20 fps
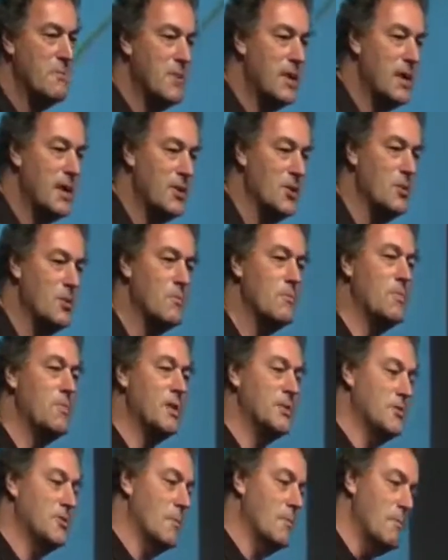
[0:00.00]
medium
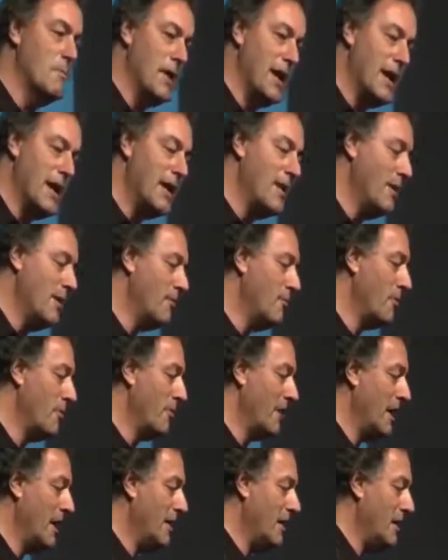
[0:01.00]
that's combining
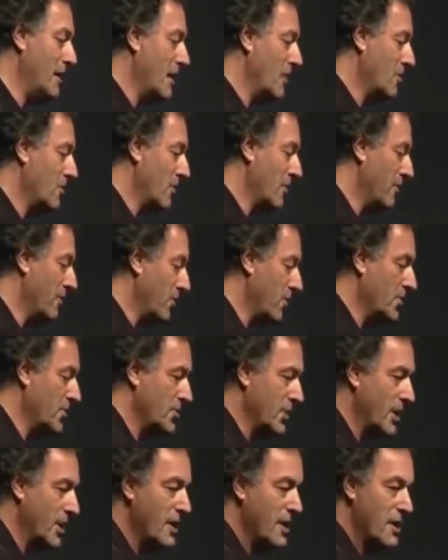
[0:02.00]
with the internet,
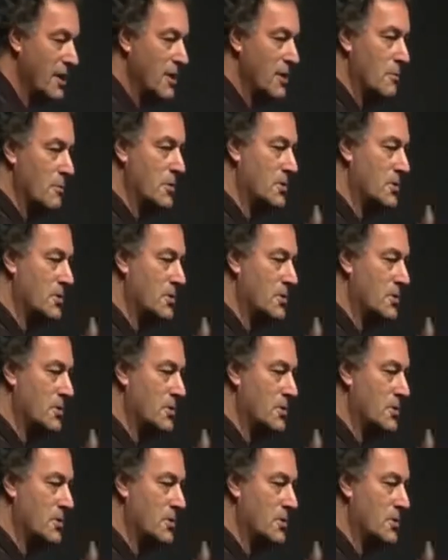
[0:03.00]
converging.